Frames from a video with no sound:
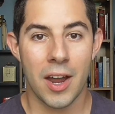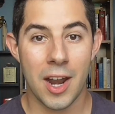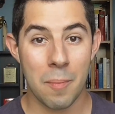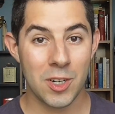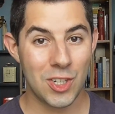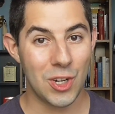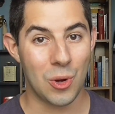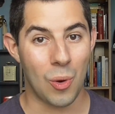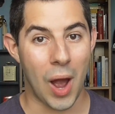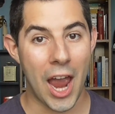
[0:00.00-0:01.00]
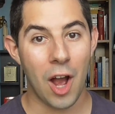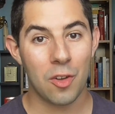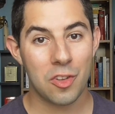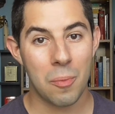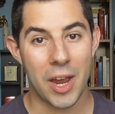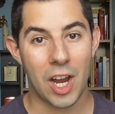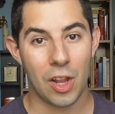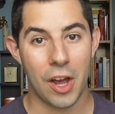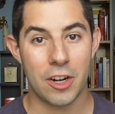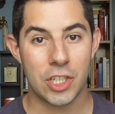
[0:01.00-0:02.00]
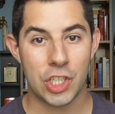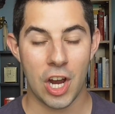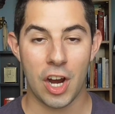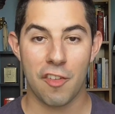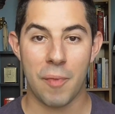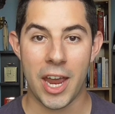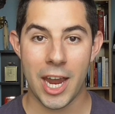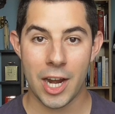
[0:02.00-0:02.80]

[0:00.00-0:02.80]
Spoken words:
Number 2, I also make a large chunk of my